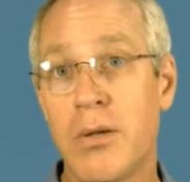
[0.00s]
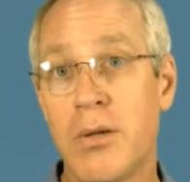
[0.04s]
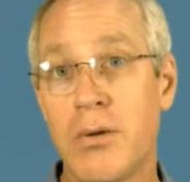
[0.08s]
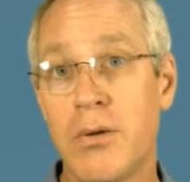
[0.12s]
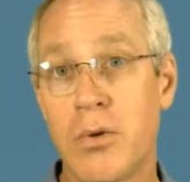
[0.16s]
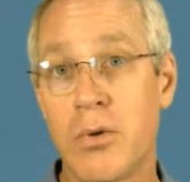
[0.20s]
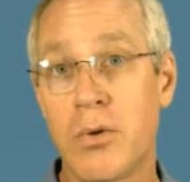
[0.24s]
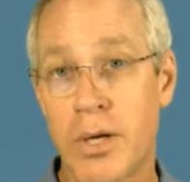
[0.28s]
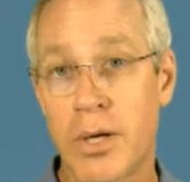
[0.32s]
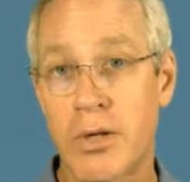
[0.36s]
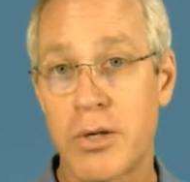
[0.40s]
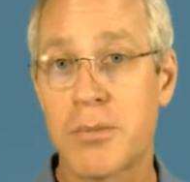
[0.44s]

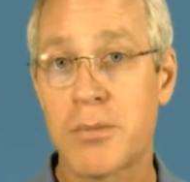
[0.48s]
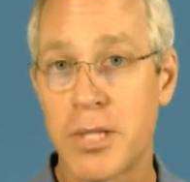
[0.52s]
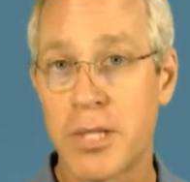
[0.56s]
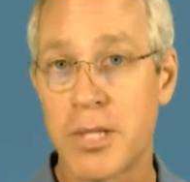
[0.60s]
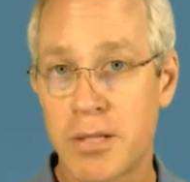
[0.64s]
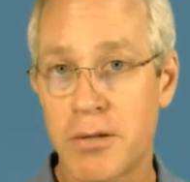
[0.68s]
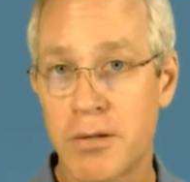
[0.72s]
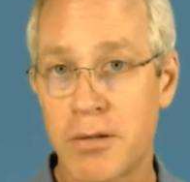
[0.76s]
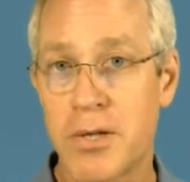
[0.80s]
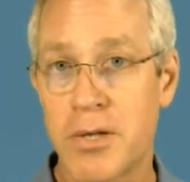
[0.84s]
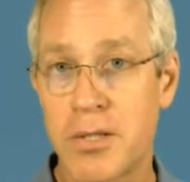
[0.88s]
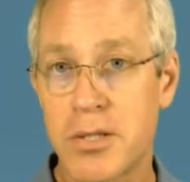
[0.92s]
greater
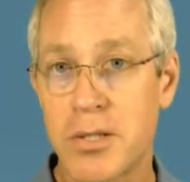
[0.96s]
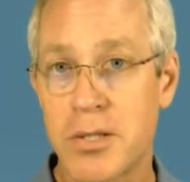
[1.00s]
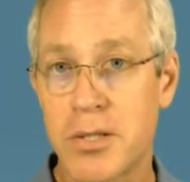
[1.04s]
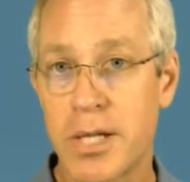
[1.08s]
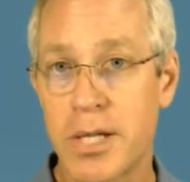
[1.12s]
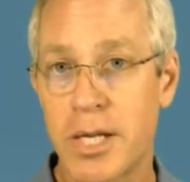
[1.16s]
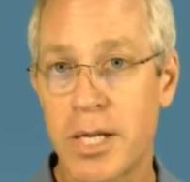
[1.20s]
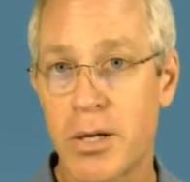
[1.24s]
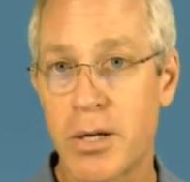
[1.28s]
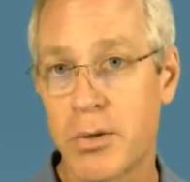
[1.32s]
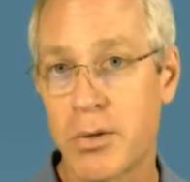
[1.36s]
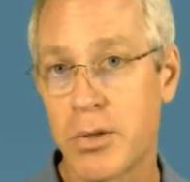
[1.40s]

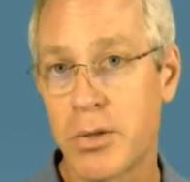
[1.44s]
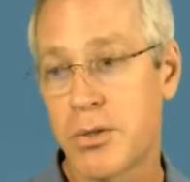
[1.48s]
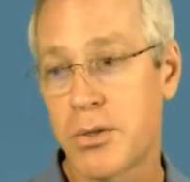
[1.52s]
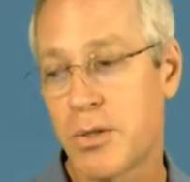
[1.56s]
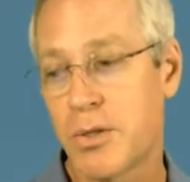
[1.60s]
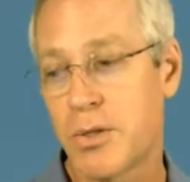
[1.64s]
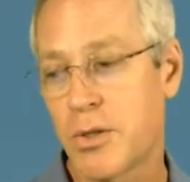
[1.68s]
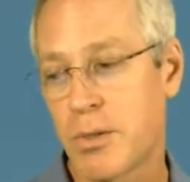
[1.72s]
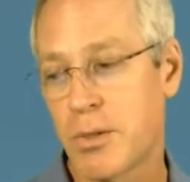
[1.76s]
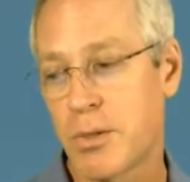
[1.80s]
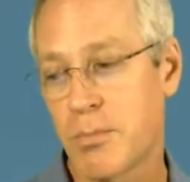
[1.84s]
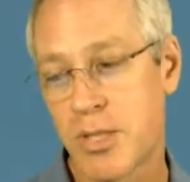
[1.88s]
specificity, and I'll use
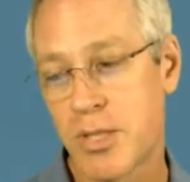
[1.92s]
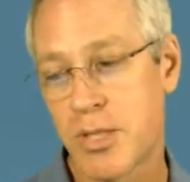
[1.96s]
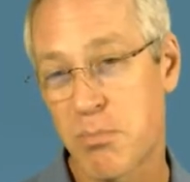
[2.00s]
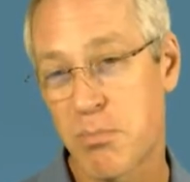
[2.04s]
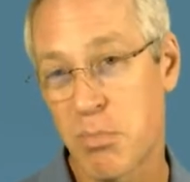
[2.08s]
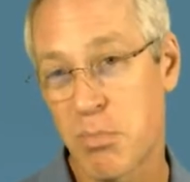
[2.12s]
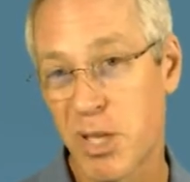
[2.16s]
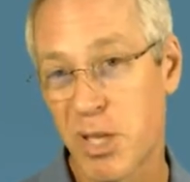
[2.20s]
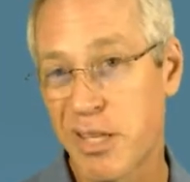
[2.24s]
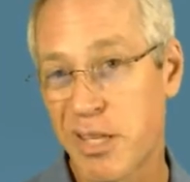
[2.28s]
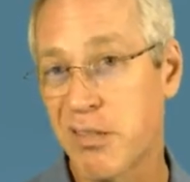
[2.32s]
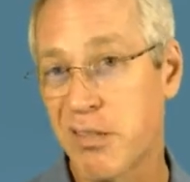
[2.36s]
the term
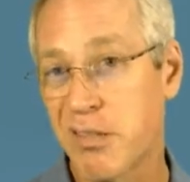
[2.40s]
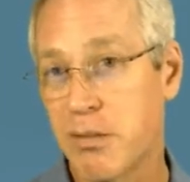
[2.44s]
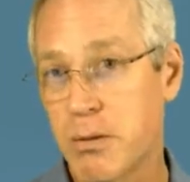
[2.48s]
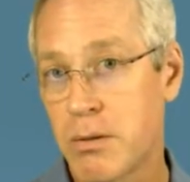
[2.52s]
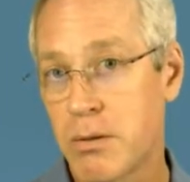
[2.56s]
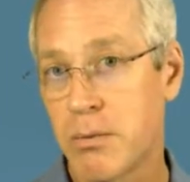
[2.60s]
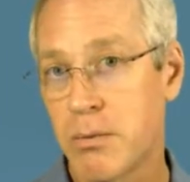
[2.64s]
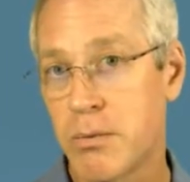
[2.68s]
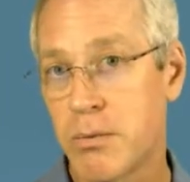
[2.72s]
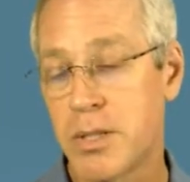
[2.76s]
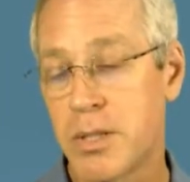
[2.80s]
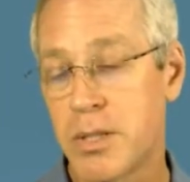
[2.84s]
split,
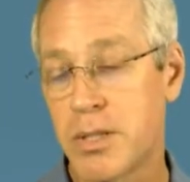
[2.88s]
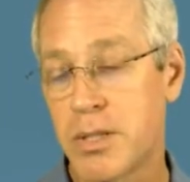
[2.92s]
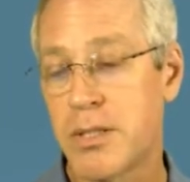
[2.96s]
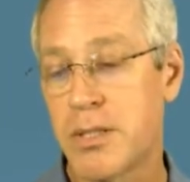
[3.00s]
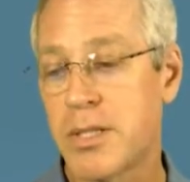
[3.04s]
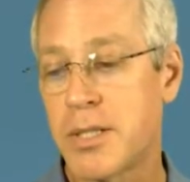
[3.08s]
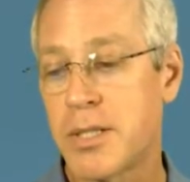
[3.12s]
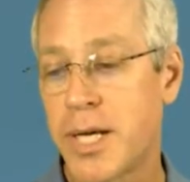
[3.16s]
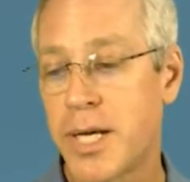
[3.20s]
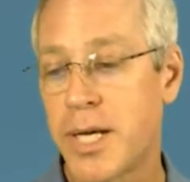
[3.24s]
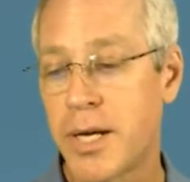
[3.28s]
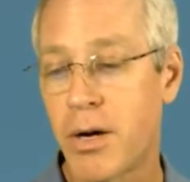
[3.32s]
which is to
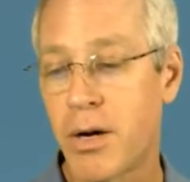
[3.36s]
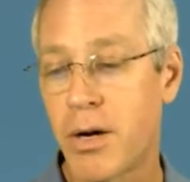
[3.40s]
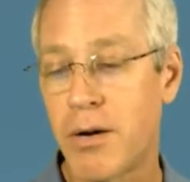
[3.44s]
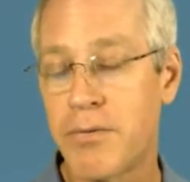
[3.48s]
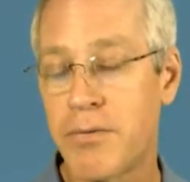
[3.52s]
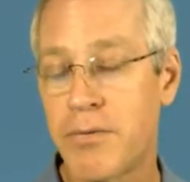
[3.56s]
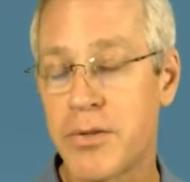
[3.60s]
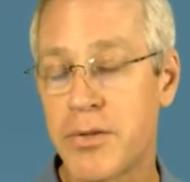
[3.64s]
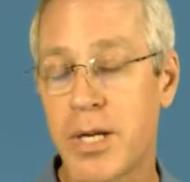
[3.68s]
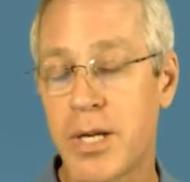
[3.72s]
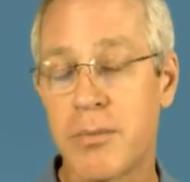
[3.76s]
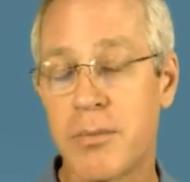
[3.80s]
say
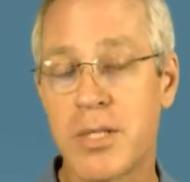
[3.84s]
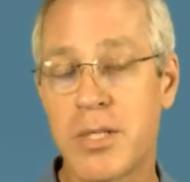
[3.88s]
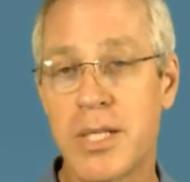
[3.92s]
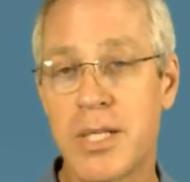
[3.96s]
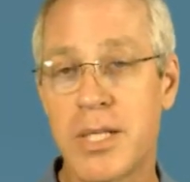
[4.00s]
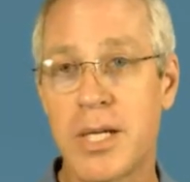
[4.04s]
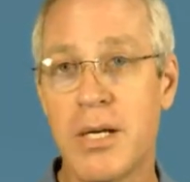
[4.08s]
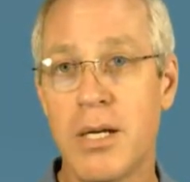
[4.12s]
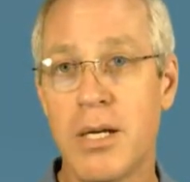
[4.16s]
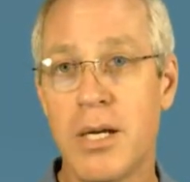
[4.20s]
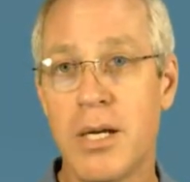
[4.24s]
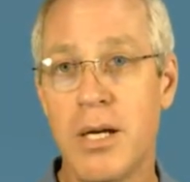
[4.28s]
oftentimes
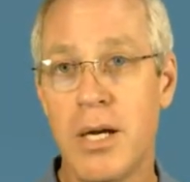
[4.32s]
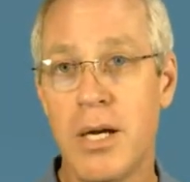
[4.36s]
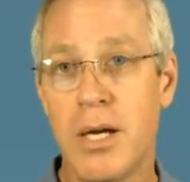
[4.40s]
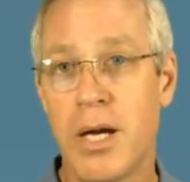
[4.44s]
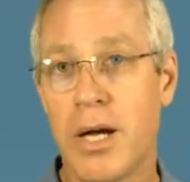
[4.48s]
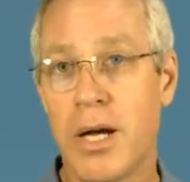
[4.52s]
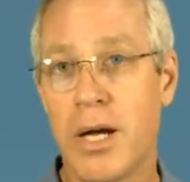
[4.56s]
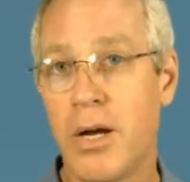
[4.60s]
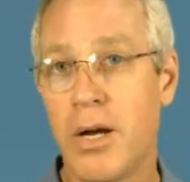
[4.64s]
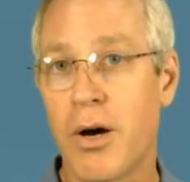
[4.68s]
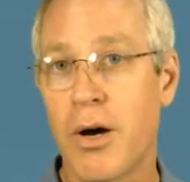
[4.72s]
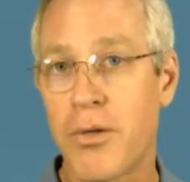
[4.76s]

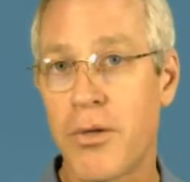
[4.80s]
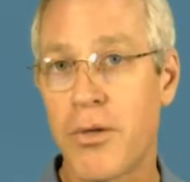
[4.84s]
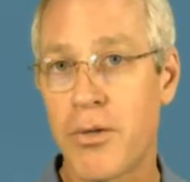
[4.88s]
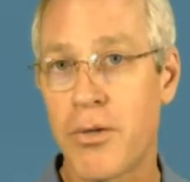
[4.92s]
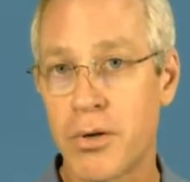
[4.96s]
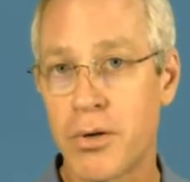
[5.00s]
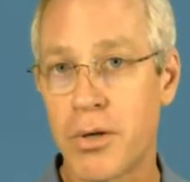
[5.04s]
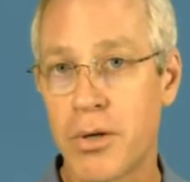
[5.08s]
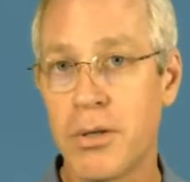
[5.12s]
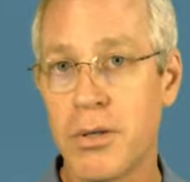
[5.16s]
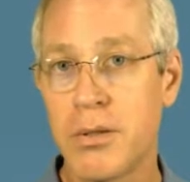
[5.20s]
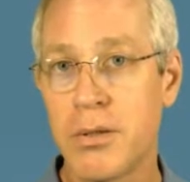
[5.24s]
an
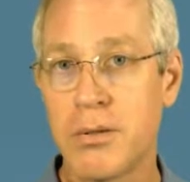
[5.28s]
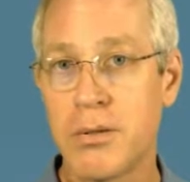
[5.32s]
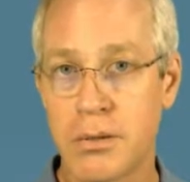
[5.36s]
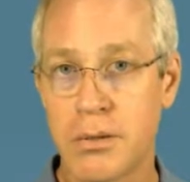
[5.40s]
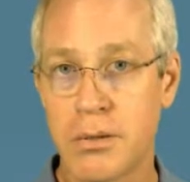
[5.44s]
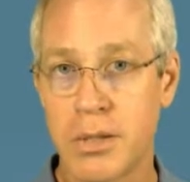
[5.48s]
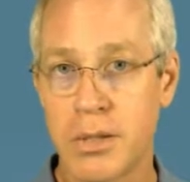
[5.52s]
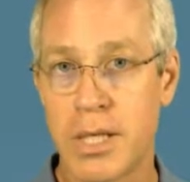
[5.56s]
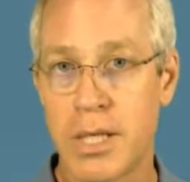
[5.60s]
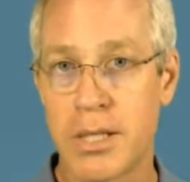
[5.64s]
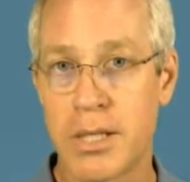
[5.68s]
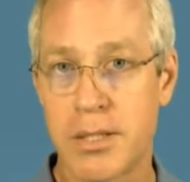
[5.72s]

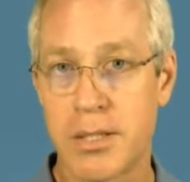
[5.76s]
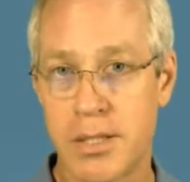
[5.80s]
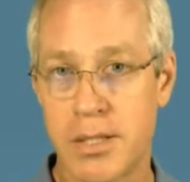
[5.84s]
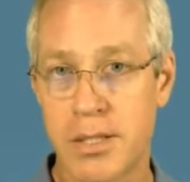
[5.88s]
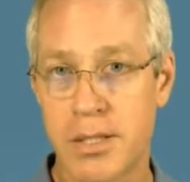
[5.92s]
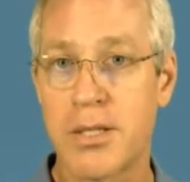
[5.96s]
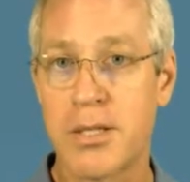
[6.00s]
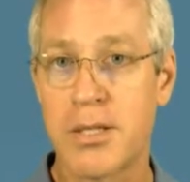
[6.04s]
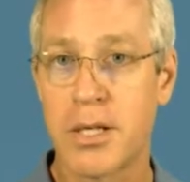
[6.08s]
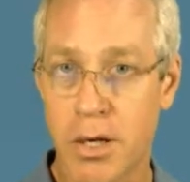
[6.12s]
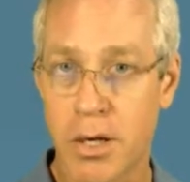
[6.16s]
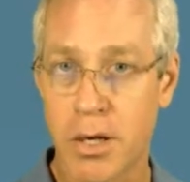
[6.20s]

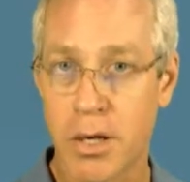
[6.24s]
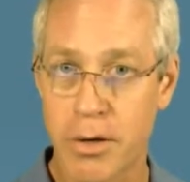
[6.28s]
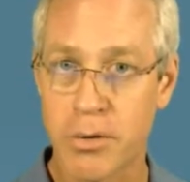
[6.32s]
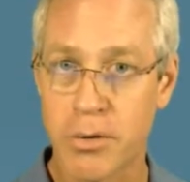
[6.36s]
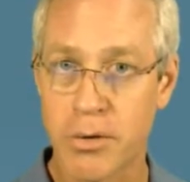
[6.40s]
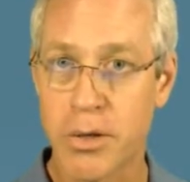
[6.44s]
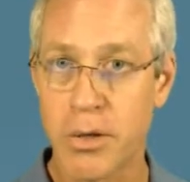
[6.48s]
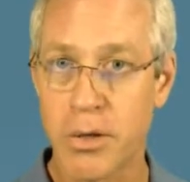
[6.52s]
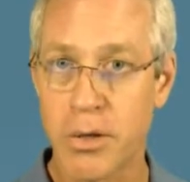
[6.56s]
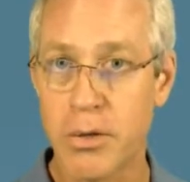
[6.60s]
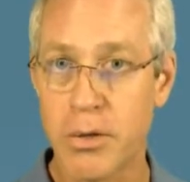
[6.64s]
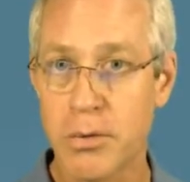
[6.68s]
existing
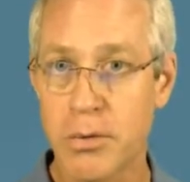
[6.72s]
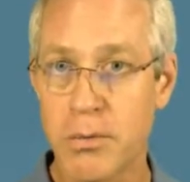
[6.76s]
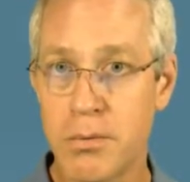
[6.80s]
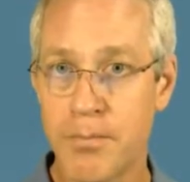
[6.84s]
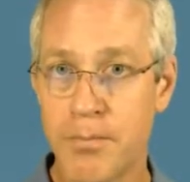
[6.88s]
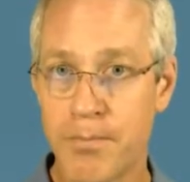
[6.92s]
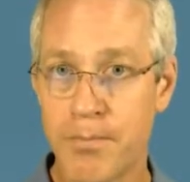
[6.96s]
other code